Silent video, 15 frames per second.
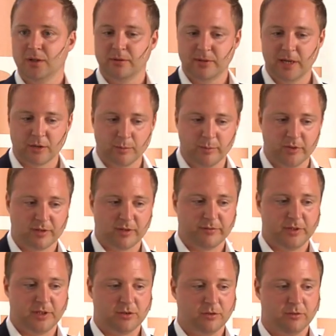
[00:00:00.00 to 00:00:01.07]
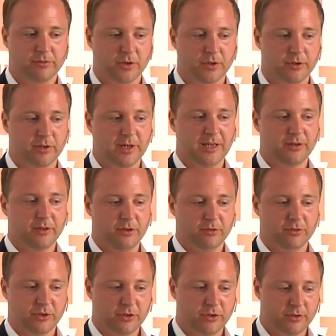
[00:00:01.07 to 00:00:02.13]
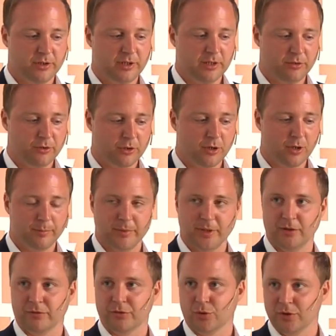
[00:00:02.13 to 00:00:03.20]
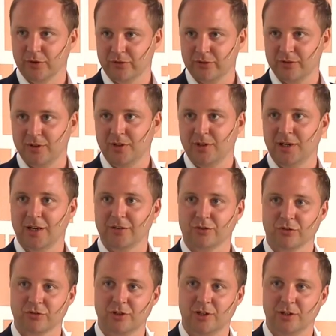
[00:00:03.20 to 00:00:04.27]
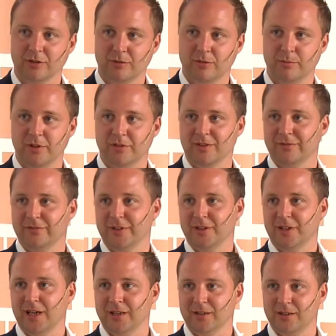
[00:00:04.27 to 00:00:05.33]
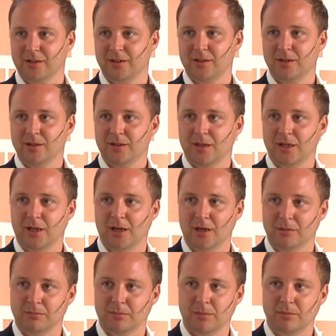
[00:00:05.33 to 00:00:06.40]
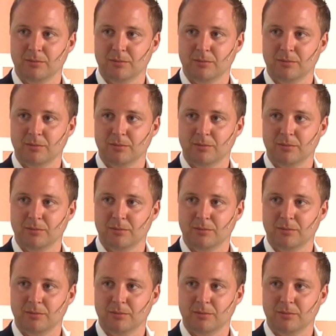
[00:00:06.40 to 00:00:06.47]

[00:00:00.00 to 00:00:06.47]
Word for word: that could be something that could further energy security in Europe, and of course, as a result, be something that um,